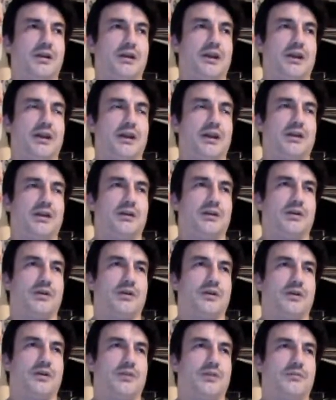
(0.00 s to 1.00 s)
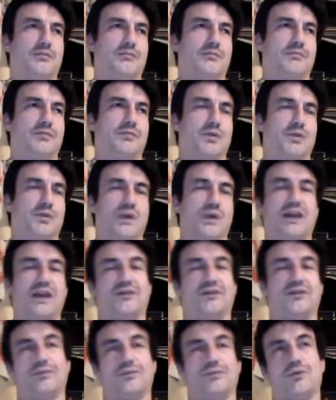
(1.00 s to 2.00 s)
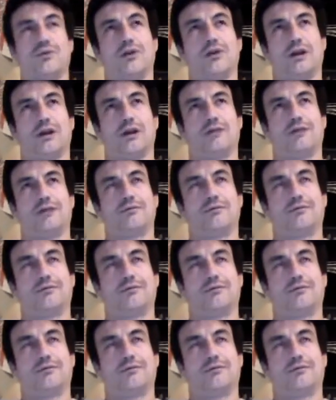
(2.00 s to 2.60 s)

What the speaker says: and your weight is supported